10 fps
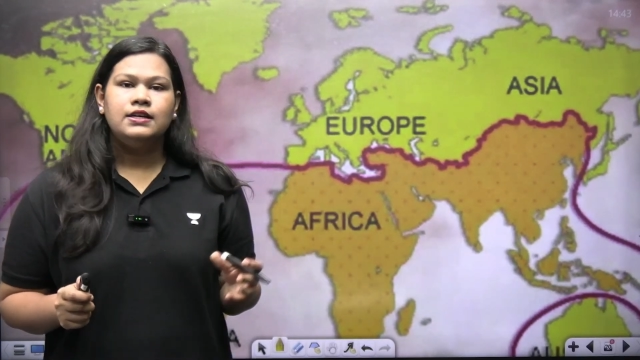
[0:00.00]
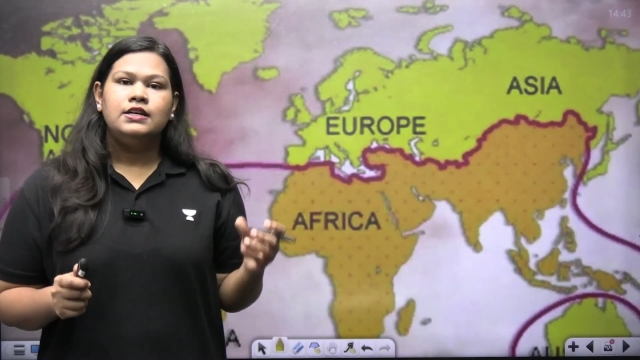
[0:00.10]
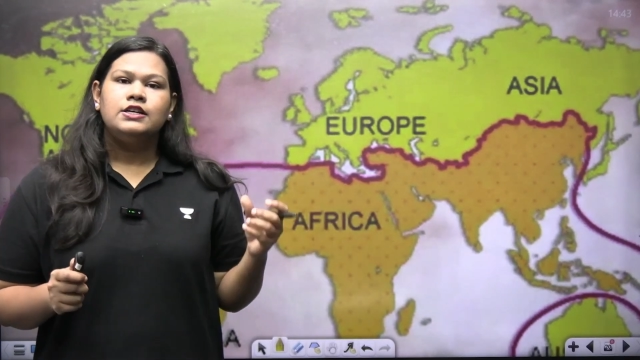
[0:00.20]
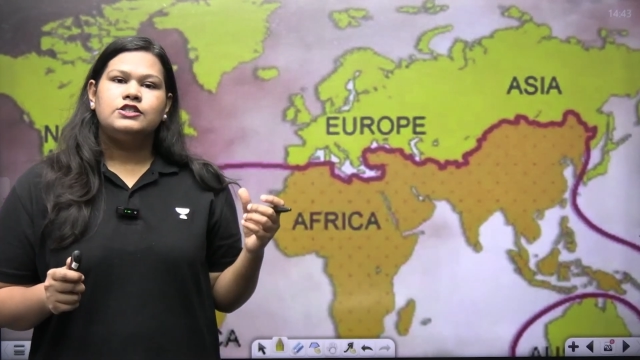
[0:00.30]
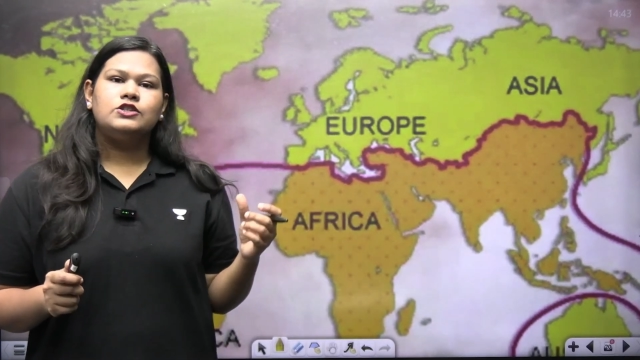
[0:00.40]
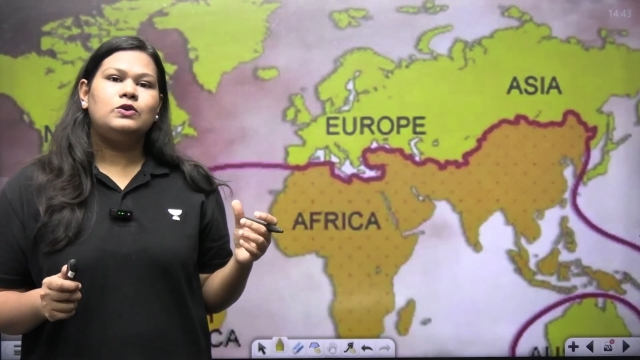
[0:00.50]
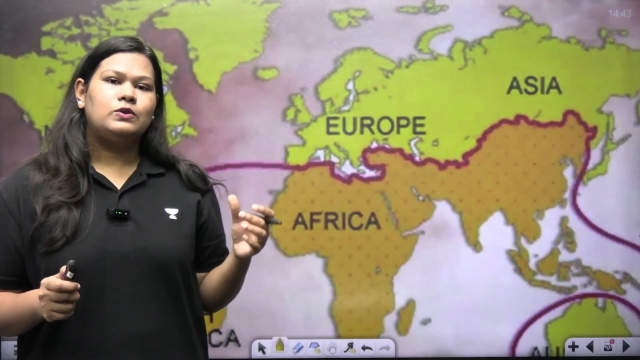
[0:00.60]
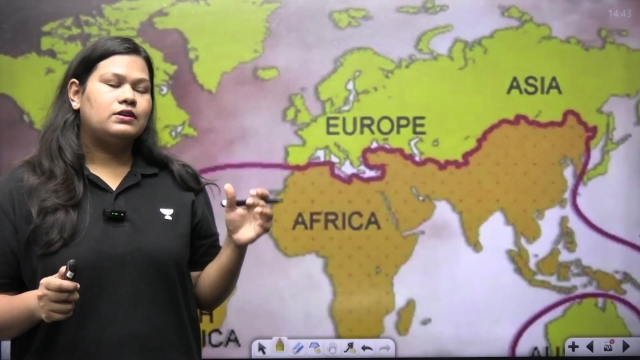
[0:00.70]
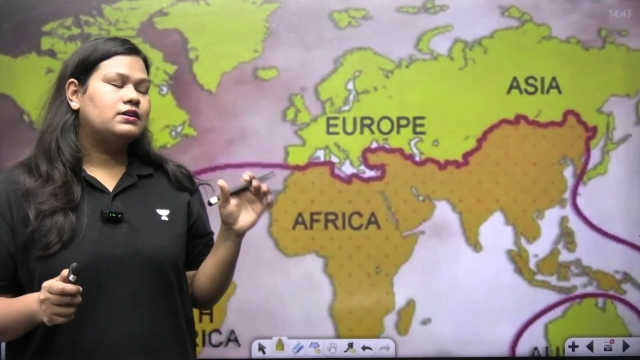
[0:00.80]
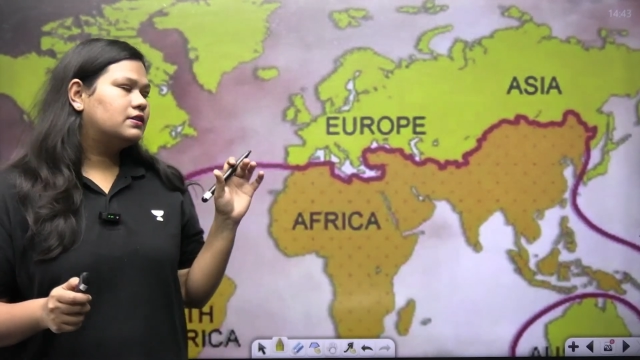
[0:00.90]

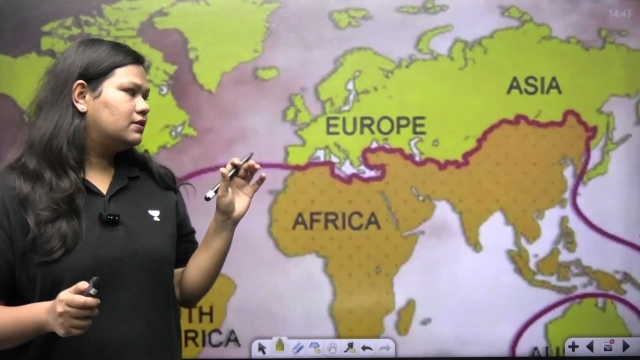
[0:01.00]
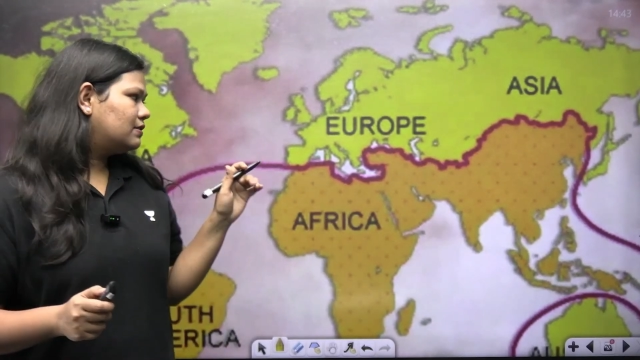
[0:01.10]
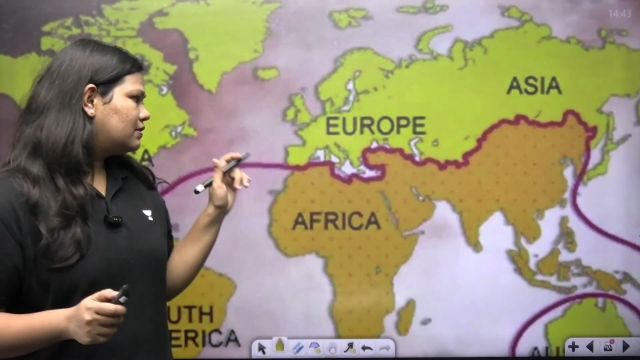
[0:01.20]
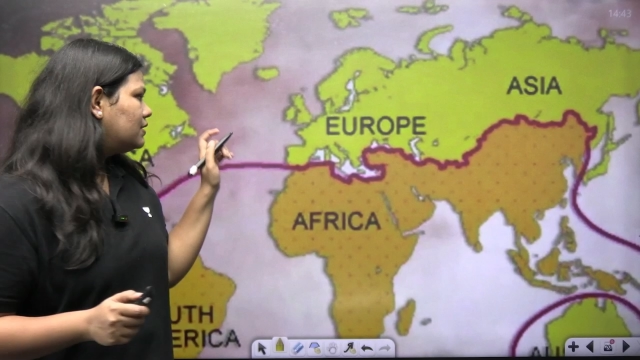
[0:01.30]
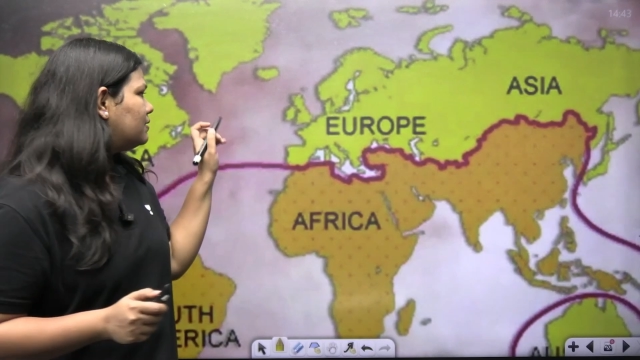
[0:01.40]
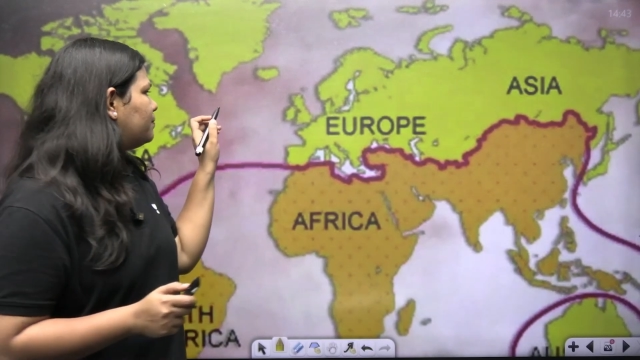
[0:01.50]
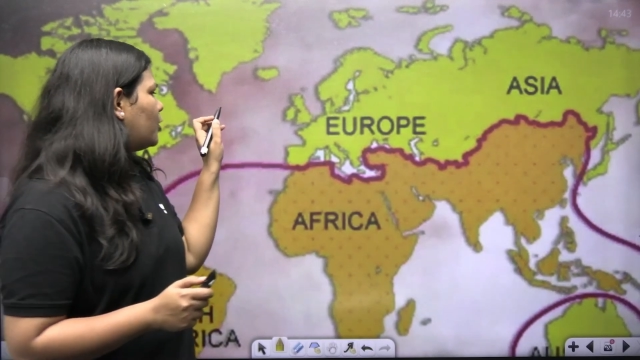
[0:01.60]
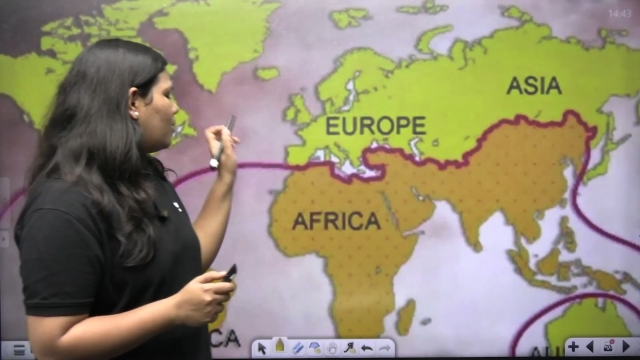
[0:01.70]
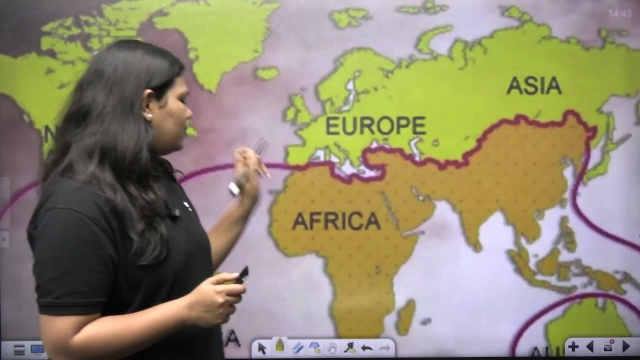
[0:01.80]
So the problem